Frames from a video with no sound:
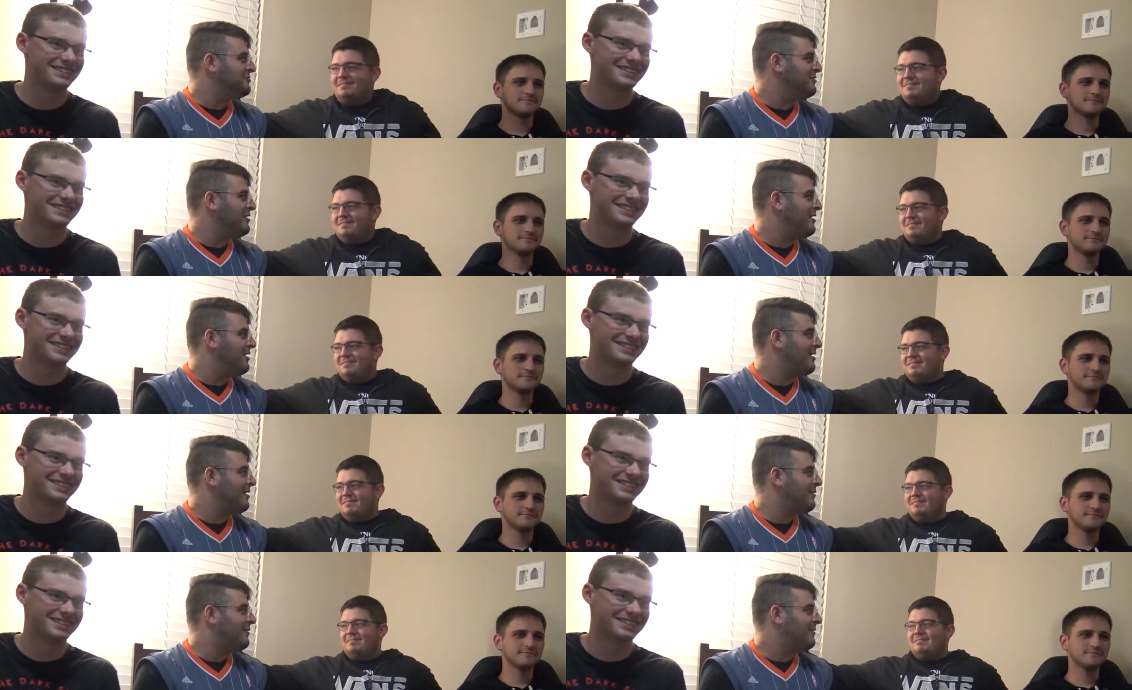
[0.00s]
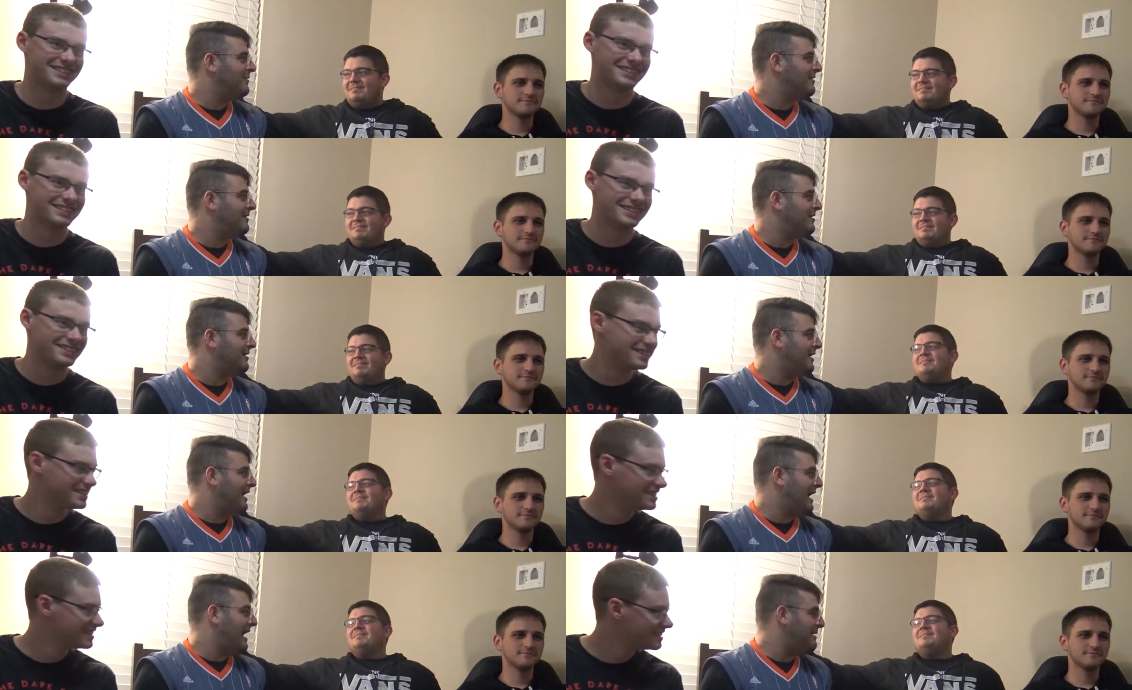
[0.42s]
Speaker 1: you know?
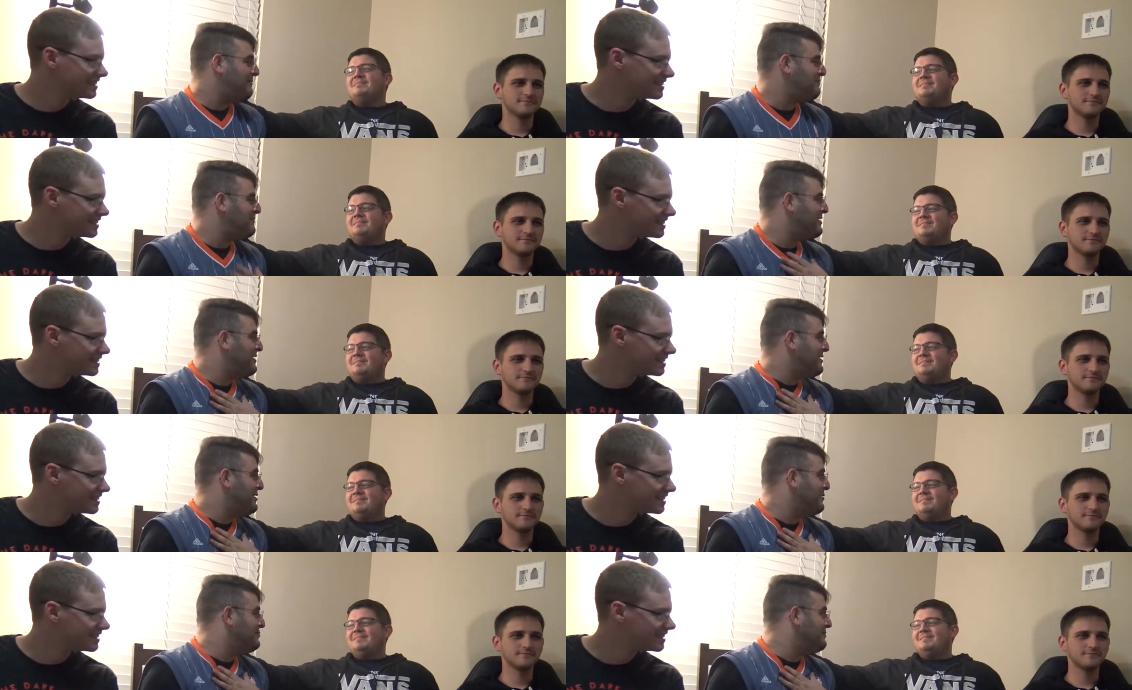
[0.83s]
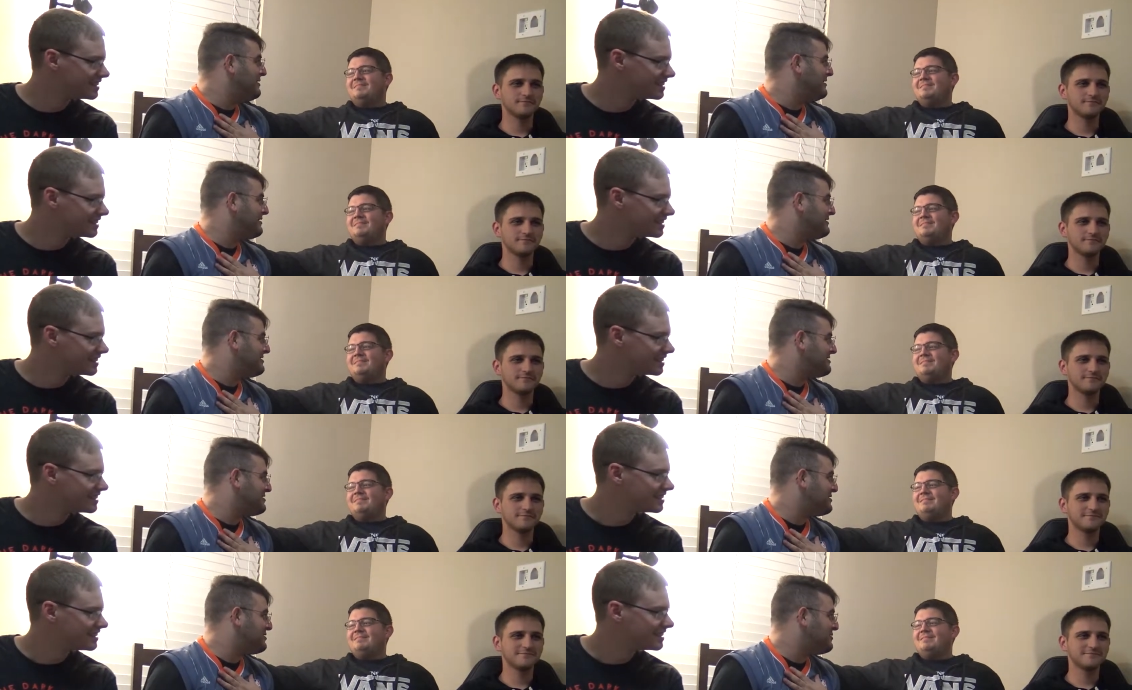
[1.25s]
I'm human
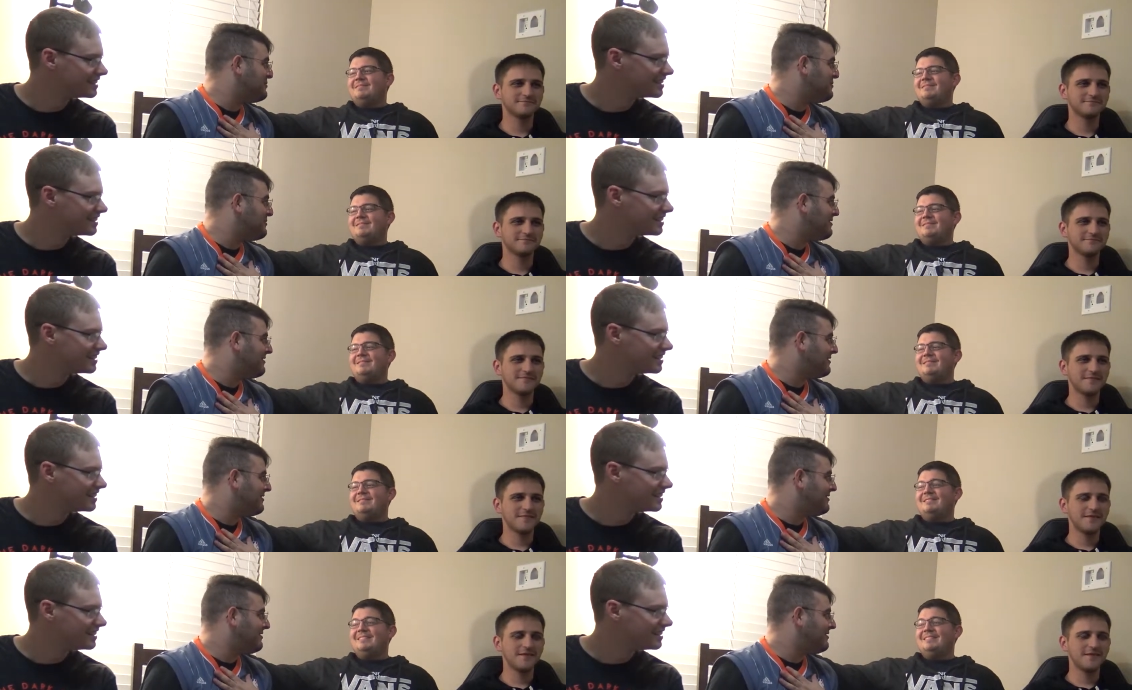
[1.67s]
too.